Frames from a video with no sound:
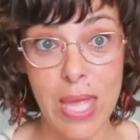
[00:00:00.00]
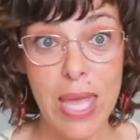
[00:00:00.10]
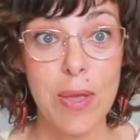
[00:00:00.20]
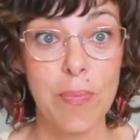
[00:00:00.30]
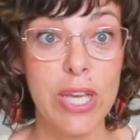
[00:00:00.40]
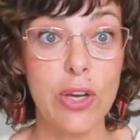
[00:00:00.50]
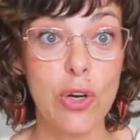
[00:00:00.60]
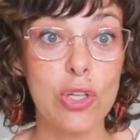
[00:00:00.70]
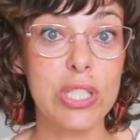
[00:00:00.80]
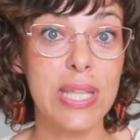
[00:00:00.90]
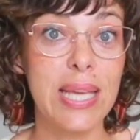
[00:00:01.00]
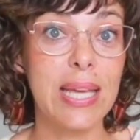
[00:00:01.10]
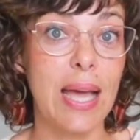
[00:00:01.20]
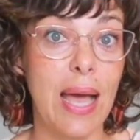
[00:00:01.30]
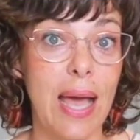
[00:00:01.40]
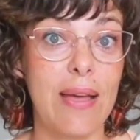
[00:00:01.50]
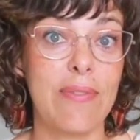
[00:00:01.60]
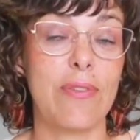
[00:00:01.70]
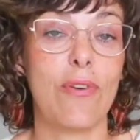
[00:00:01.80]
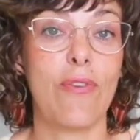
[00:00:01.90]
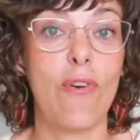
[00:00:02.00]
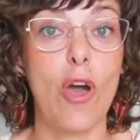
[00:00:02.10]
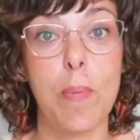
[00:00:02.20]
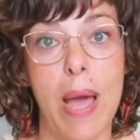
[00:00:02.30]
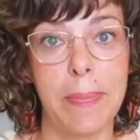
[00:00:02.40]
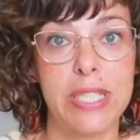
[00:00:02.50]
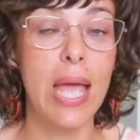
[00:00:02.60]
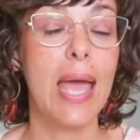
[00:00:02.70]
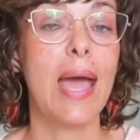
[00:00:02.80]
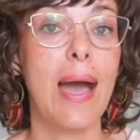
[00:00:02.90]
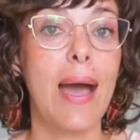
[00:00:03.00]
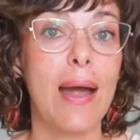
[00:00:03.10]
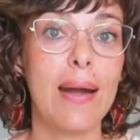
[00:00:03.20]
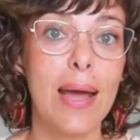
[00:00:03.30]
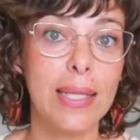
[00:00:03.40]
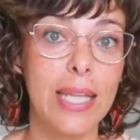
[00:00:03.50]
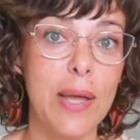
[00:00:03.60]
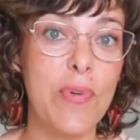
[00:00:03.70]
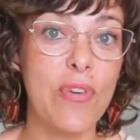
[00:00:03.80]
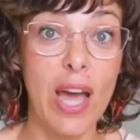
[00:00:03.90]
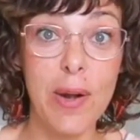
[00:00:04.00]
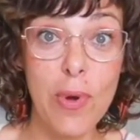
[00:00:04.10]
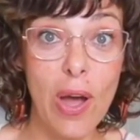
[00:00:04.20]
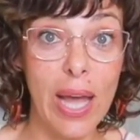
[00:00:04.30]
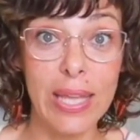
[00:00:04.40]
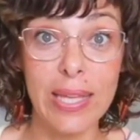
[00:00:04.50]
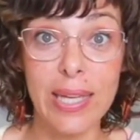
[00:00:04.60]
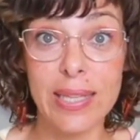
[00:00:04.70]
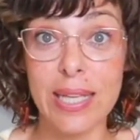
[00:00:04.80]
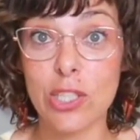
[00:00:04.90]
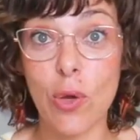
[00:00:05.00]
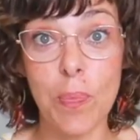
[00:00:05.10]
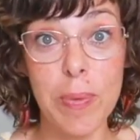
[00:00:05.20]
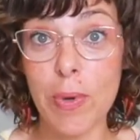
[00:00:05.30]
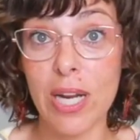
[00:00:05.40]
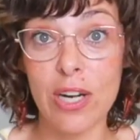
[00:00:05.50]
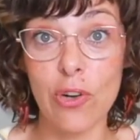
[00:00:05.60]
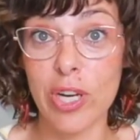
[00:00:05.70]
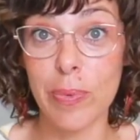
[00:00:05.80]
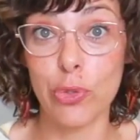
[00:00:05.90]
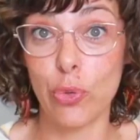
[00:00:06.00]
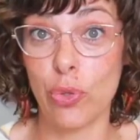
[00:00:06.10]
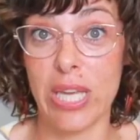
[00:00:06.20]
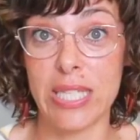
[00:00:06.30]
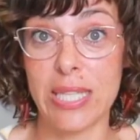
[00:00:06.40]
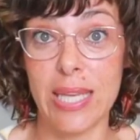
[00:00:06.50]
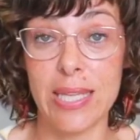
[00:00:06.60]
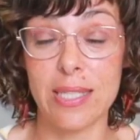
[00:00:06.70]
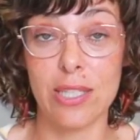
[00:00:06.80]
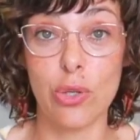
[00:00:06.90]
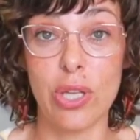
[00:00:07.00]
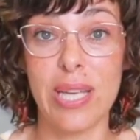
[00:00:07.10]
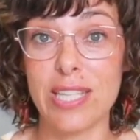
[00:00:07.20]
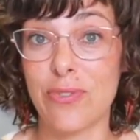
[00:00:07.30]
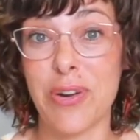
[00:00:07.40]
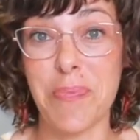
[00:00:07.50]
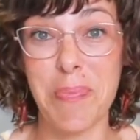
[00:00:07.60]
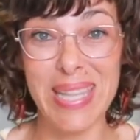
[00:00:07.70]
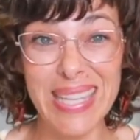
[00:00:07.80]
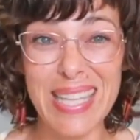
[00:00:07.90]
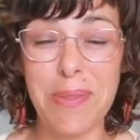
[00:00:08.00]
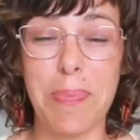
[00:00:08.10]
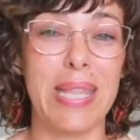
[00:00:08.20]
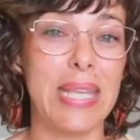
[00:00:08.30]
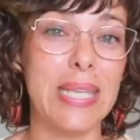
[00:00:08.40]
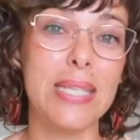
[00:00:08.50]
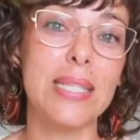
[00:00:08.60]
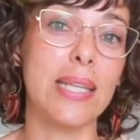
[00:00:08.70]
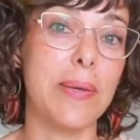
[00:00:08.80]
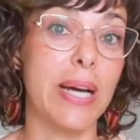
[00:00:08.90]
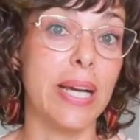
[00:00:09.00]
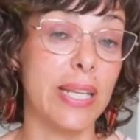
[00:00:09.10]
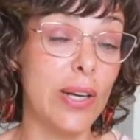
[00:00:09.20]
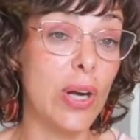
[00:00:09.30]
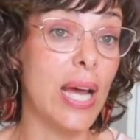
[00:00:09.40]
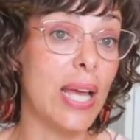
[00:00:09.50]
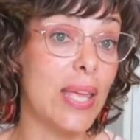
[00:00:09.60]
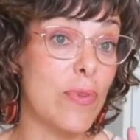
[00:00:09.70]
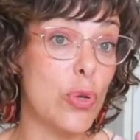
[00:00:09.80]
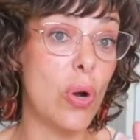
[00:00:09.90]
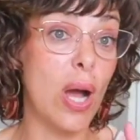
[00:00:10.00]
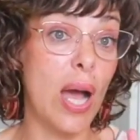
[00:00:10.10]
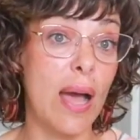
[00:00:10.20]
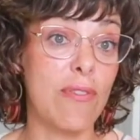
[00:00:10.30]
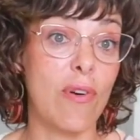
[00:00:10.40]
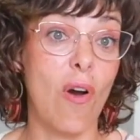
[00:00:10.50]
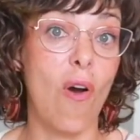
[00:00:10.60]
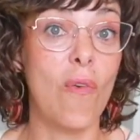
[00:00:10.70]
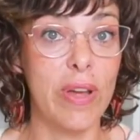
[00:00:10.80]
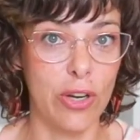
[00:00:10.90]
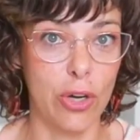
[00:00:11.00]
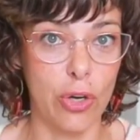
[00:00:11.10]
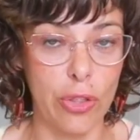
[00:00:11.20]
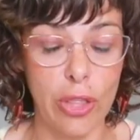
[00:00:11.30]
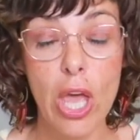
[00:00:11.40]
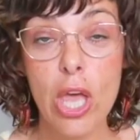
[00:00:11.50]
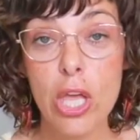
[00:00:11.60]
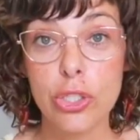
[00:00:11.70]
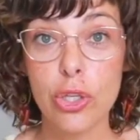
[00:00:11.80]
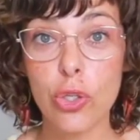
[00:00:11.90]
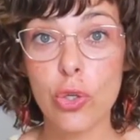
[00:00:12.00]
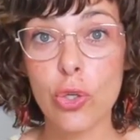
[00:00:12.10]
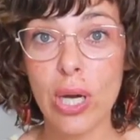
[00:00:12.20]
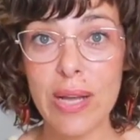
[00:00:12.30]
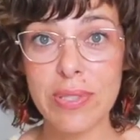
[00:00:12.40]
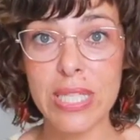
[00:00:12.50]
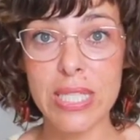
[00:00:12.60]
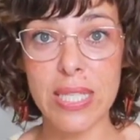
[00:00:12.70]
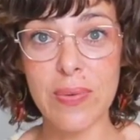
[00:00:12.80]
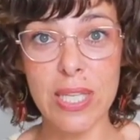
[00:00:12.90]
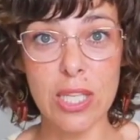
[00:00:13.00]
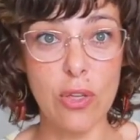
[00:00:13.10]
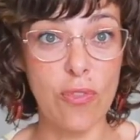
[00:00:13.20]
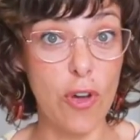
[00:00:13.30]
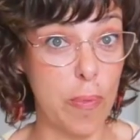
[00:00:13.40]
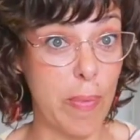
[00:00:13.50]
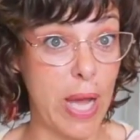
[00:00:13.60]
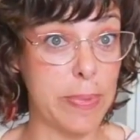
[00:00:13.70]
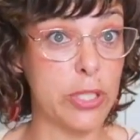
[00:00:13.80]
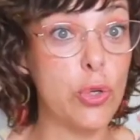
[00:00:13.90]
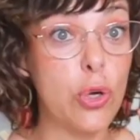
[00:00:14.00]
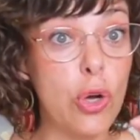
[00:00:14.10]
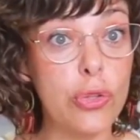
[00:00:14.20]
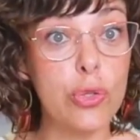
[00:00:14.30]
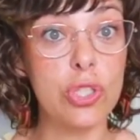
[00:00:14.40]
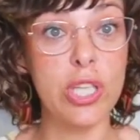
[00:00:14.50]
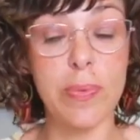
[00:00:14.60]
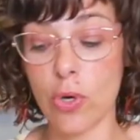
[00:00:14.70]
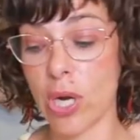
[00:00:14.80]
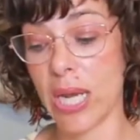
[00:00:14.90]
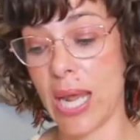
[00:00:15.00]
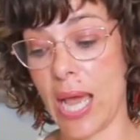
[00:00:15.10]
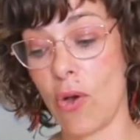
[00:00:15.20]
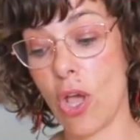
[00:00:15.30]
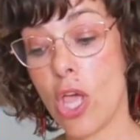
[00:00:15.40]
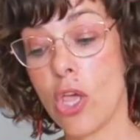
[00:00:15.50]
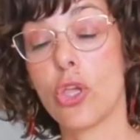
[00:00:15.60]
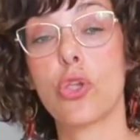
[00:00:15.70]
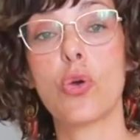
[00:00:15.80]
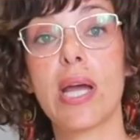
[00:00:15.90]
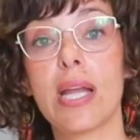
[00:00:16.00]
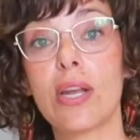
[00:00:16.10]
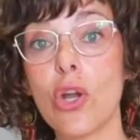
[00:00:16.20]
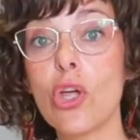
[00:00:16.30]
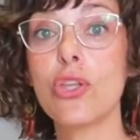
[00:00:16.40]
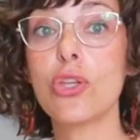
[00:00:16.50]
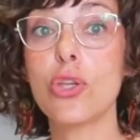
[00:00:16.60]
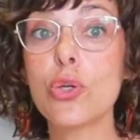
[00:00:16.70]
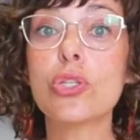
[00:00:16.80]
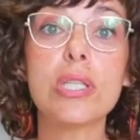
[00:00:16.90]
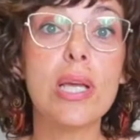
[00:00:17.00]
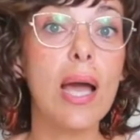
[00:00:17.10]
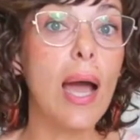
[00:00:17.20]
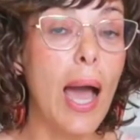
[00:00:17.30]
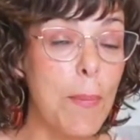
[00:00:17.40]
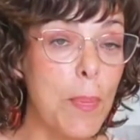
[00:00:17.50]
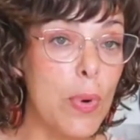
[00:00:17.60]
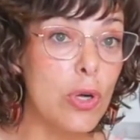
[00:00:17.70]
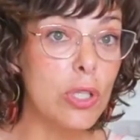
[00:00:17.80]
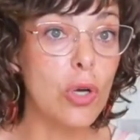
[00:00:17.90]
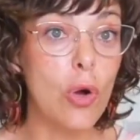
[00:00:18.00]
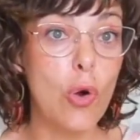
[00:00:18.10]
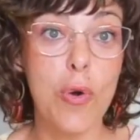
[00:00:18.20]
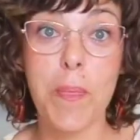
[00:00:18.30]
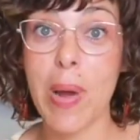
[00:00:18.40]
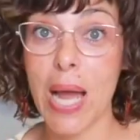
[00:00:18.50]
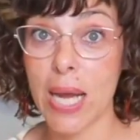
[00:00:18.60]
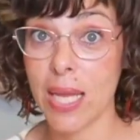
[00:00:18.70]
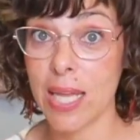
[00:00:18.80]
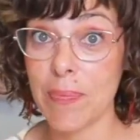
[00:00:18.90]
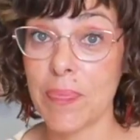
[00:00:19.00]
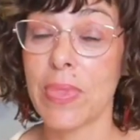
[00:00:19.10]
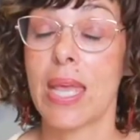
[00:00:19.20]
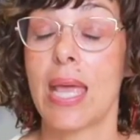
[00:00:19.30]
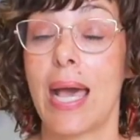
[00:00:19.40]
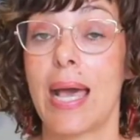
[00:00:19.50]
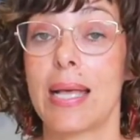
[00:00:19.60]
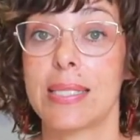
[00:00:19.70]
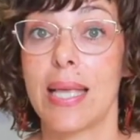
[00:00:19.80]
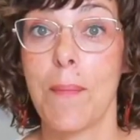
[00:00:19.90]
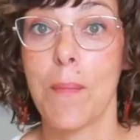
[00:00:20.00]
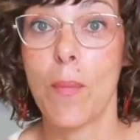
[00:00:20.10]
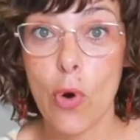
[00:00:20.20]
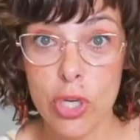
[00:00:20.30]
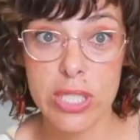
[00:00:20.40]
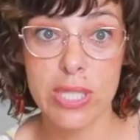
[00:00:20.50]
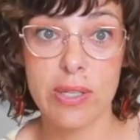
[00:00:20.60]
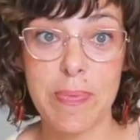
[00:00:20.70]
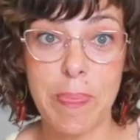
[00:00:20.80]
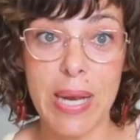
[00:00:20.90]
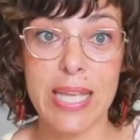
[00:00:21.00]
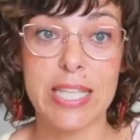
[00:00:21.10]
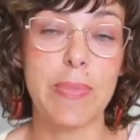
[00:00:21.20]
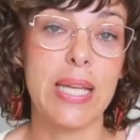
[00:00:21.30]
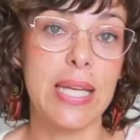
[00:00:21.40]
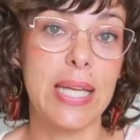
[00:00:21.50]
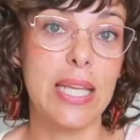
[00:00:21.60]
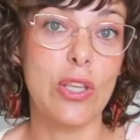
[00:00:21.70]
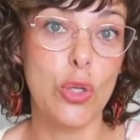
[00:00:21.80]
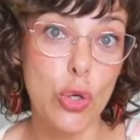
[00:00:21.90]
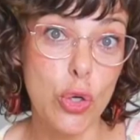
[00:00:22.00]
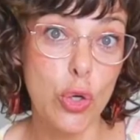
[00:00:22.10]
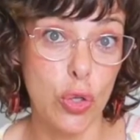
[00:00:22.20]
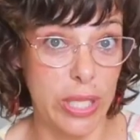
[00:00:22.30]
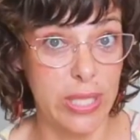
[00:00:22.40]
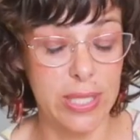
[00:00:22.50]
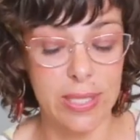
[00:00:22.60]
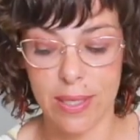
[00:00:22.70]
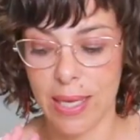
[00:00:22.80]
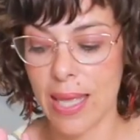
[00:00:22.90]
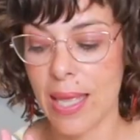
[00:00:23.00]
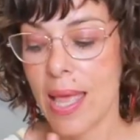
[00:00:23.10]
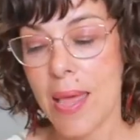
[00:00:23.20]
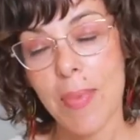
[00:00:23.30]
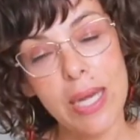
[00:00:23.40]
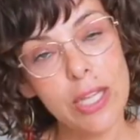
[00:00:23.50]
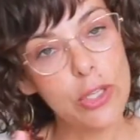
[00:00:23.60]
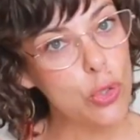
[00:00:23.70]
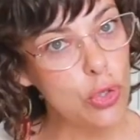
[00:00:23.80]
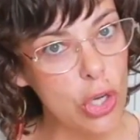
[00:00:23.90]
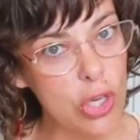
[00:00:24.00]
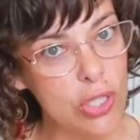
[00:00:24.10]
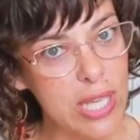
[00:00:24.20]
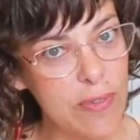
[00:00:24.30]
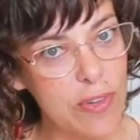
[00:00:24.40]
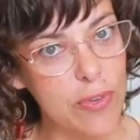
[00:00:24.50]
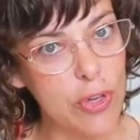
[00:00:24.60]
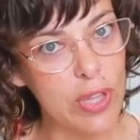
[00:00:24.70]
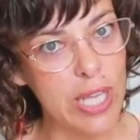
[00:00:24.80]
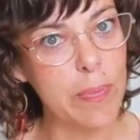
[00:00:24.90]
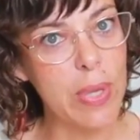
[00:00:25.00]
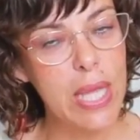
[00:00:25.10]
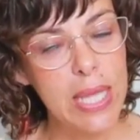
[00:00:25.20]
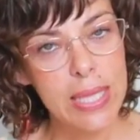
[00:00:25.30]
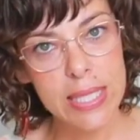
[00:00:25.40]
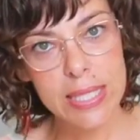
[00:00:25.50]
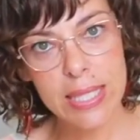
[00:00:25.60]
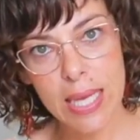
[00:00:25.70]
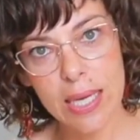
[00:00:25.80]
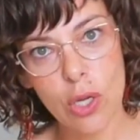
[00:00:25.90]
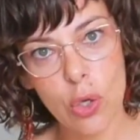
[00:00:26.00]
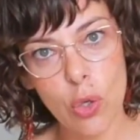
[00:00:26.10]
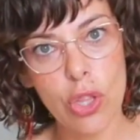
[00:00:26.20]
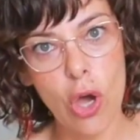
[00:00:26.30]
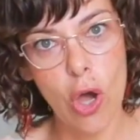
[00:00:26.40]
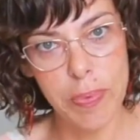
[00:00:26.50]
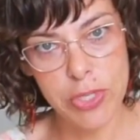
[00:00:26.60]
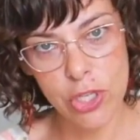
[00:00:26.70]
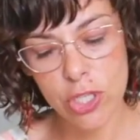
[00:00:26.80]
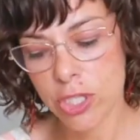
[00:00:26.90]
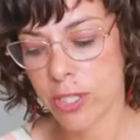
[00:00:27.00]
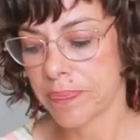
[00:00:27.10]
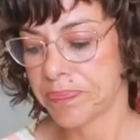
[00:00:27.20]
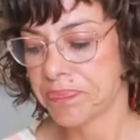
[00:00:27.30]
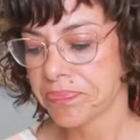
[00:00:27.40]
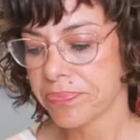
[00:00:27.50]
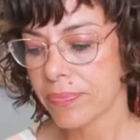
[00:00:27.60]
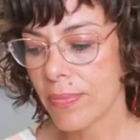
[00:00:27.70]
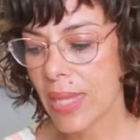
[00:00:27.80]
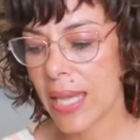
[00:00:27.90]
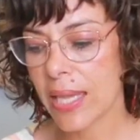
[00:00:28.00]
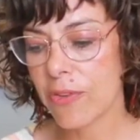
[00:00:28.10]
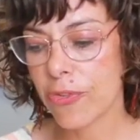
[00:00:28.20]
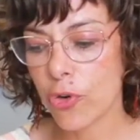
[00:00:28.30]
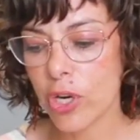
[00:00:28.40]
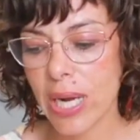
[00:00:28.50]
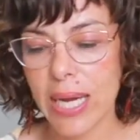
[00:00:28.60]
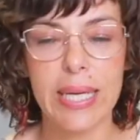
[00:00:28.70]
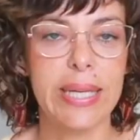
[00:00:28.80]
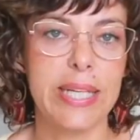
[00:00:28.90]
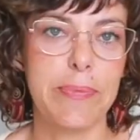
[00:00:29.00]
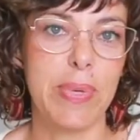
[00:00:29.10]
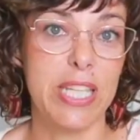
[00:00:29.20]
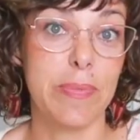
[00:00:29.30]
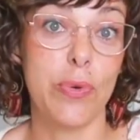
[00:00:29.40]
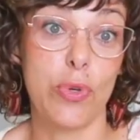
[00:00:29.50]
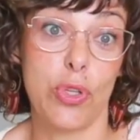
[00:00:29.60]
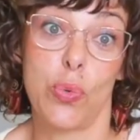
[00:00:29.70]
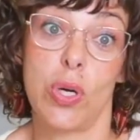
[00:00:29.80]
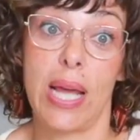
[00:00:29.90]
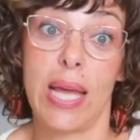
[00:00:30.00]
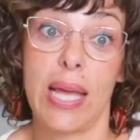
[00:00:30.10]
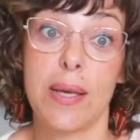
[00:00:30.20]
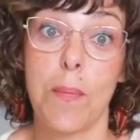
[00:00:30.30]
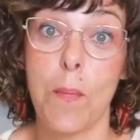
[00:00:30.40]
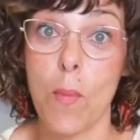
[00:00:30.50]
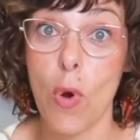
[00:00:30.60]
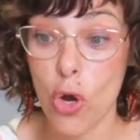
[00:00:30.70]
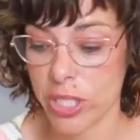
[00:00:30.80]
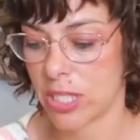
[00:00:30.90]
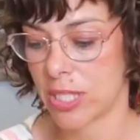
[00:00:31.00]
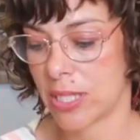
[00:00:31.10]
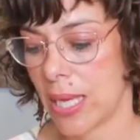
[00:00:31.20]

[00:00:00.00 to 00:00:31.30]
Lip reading: because they have FODMAPs, are a type of carbohydrate that some people are not able to digest, so it gets fermented by the yeast and the bacteria if you have overgrowth. So you have sensitivity to FODMAPs, you go through SIBO right now, you cannot use apple or pumpkin as a moist replacement in your goodies, okay? But if you don't suffer from them, these are good options for an egg replacement when you want to add moist.